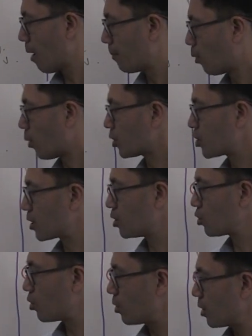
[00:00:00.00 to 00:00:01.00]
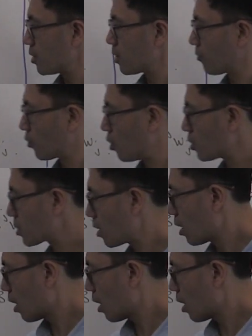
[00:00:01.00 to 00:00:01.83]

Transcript: But what you can do is, of course,